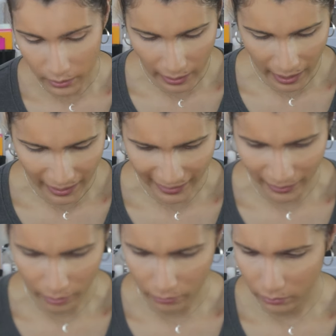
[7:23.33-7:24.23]
like a
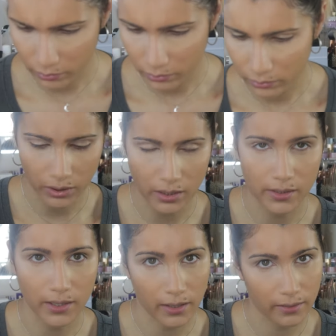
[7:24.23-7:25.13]
highlighter hold on a
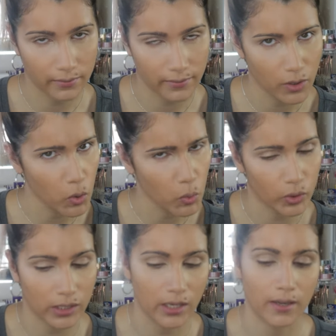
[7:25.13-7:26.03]
second
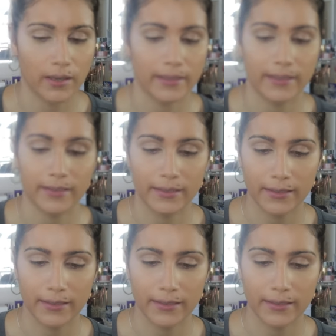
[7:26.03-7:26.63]
hold on